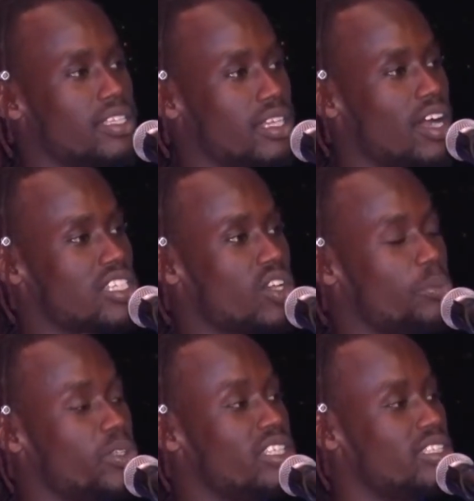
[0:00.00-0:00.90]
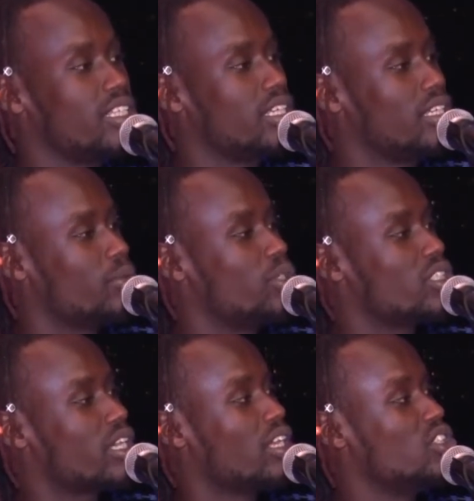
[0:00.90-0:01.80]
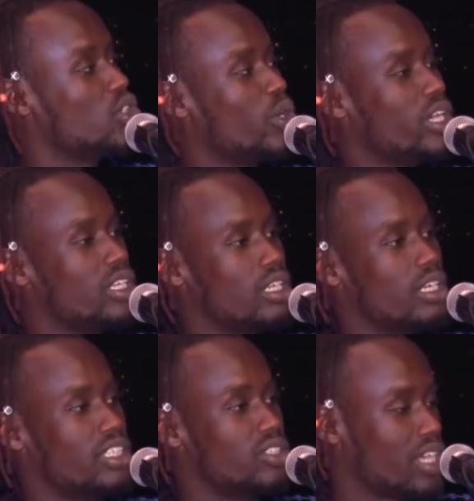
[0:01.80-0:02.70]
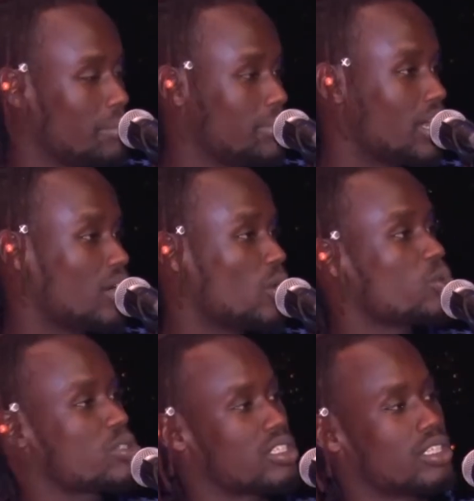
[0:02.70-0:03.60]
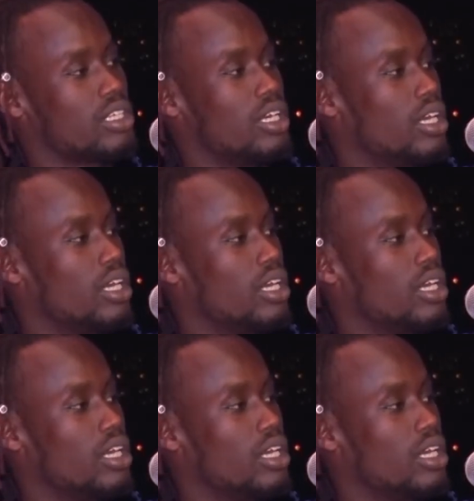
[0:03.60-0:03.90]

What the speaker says: arts community which you can join, and you can be a host,